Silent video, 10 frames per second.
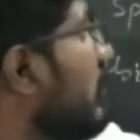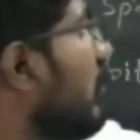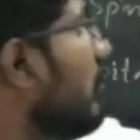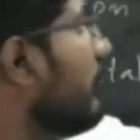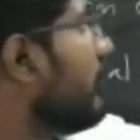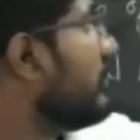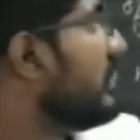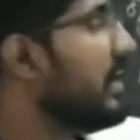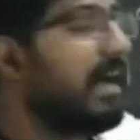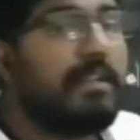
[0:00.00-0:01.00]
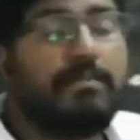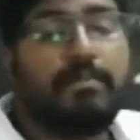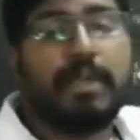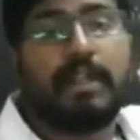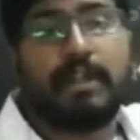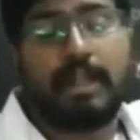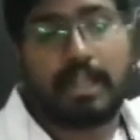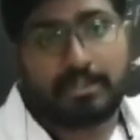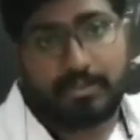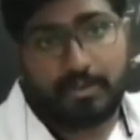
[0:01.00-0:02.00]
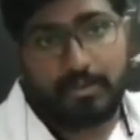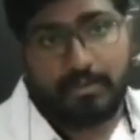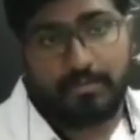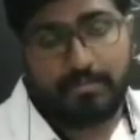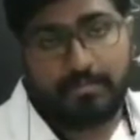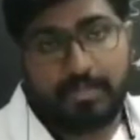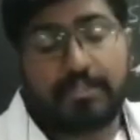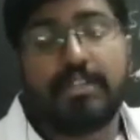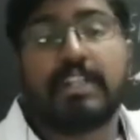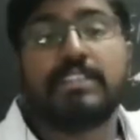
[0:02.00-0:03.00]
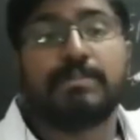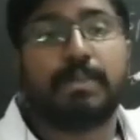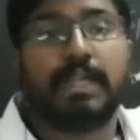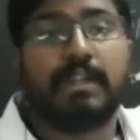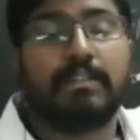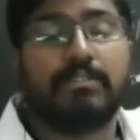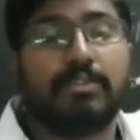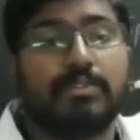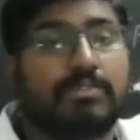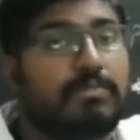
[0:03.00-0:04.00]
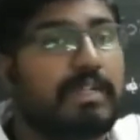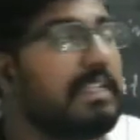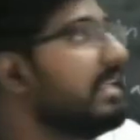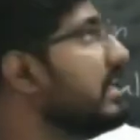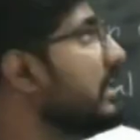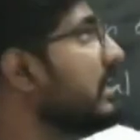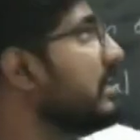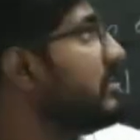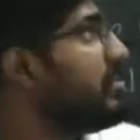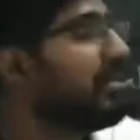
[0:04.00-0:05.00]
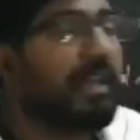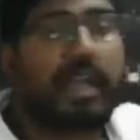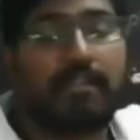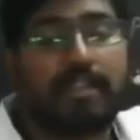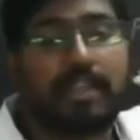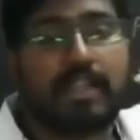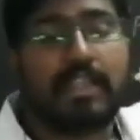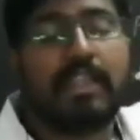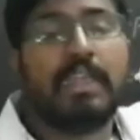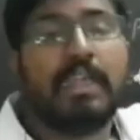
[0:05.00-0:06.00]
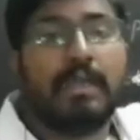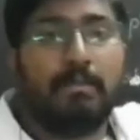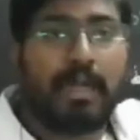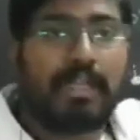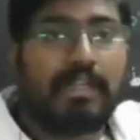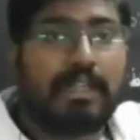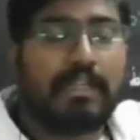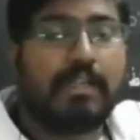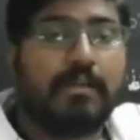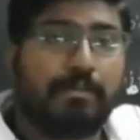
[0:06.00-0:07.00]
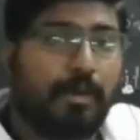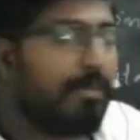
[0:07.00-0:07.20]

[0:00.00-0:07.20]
of the unpaired electron. If it is paired, those material is not having any magnetic